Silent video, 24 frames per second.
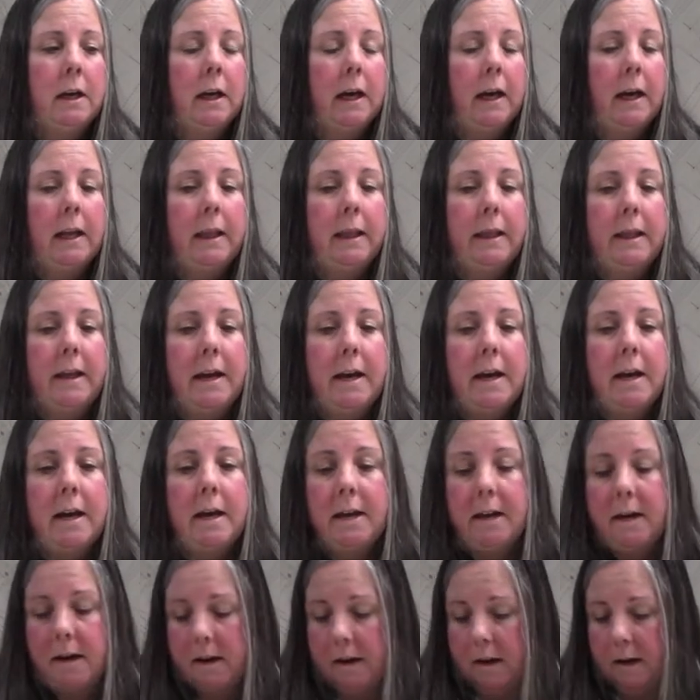and
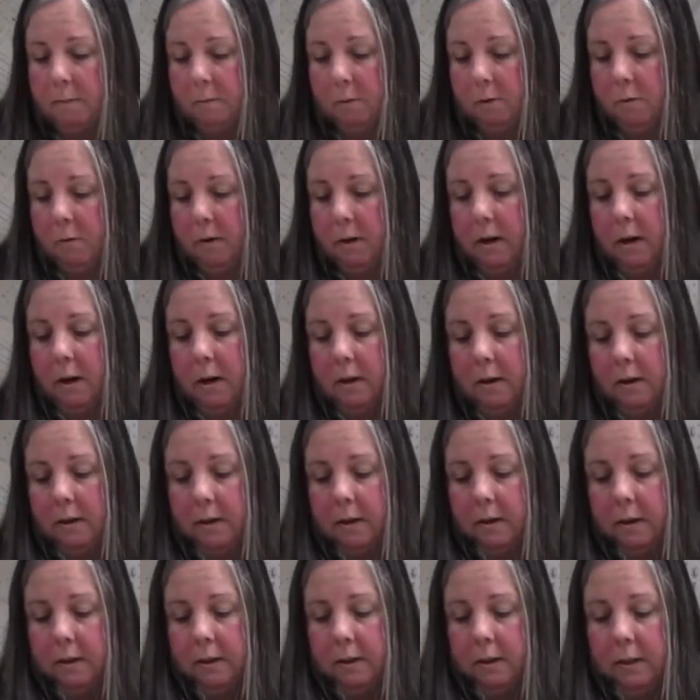then I'm going to
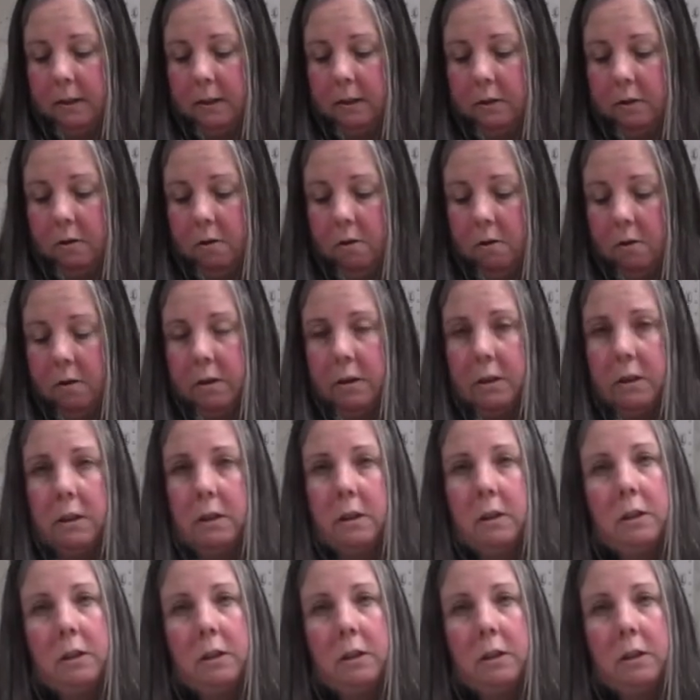start